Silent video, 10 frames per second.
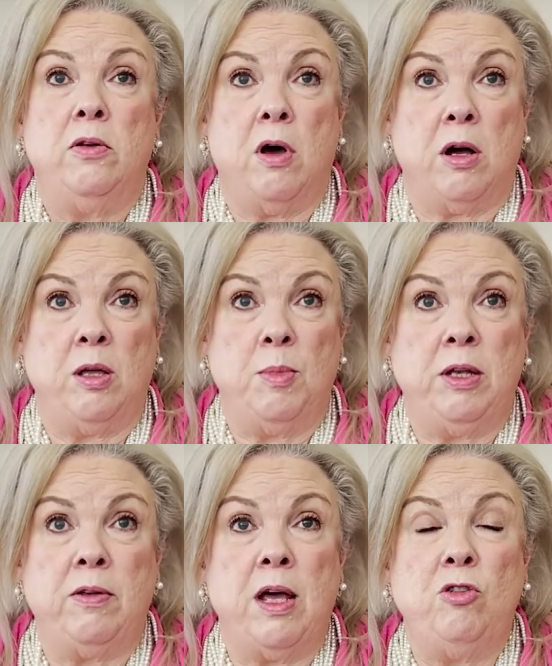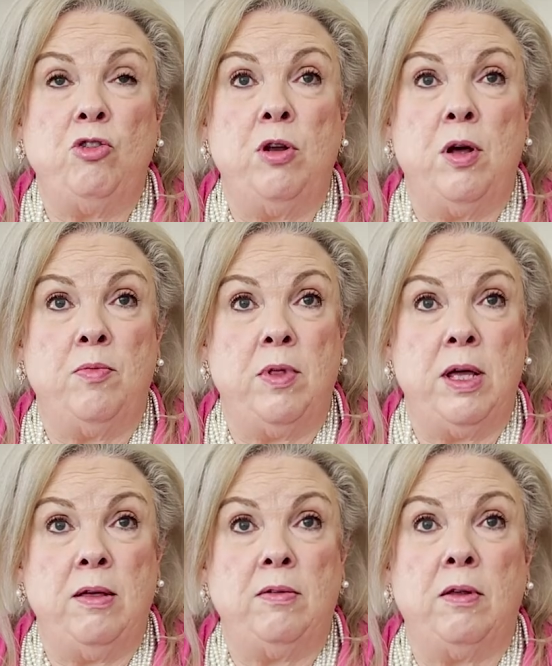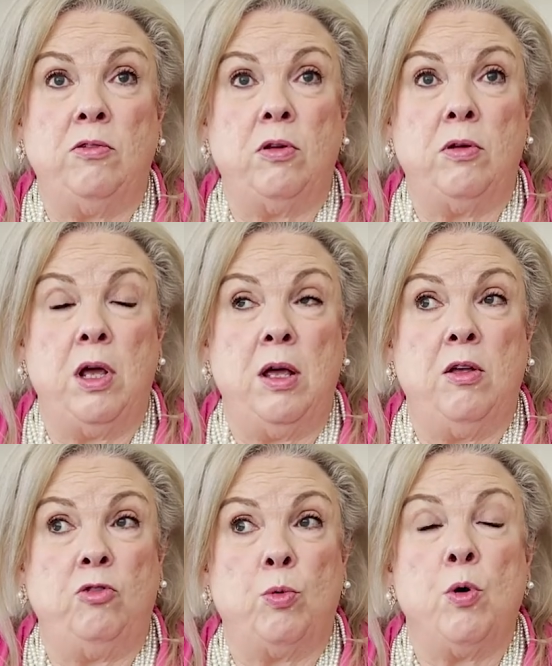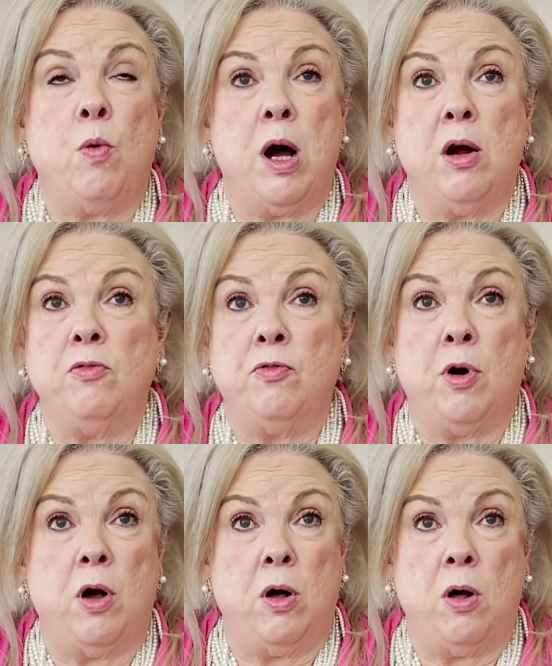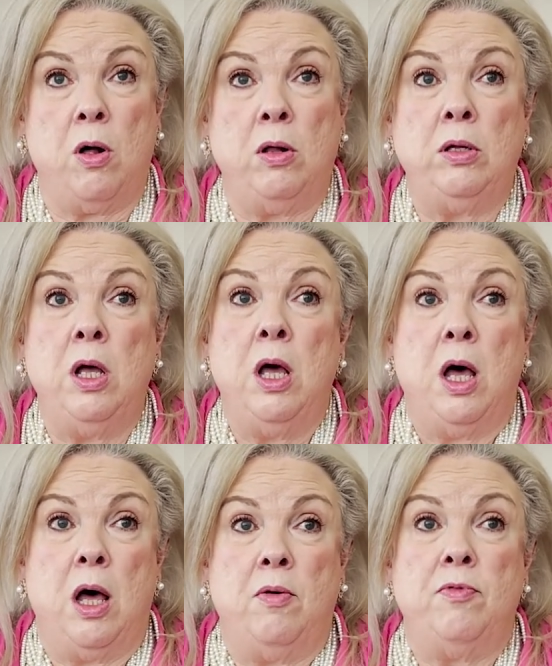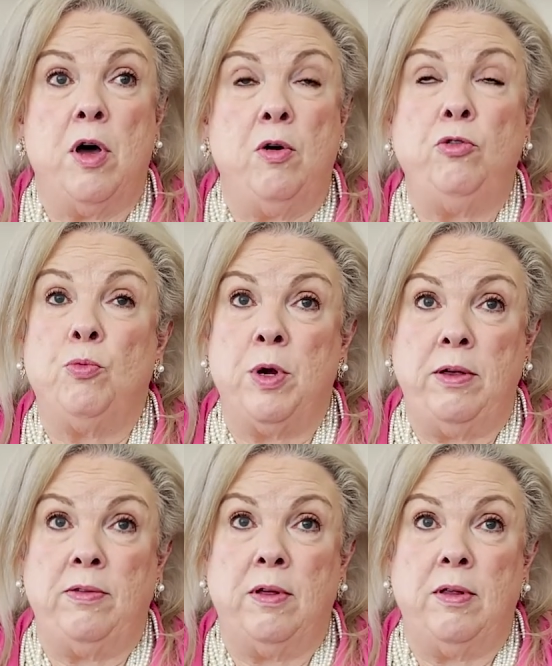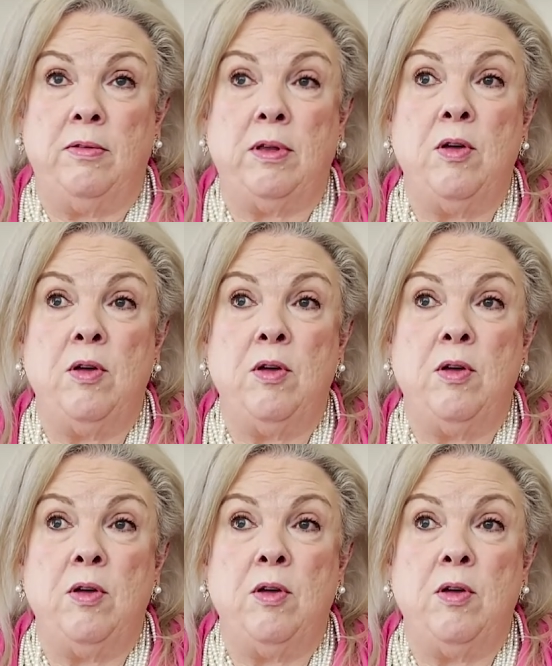Documentation of these is required for all of those reasons.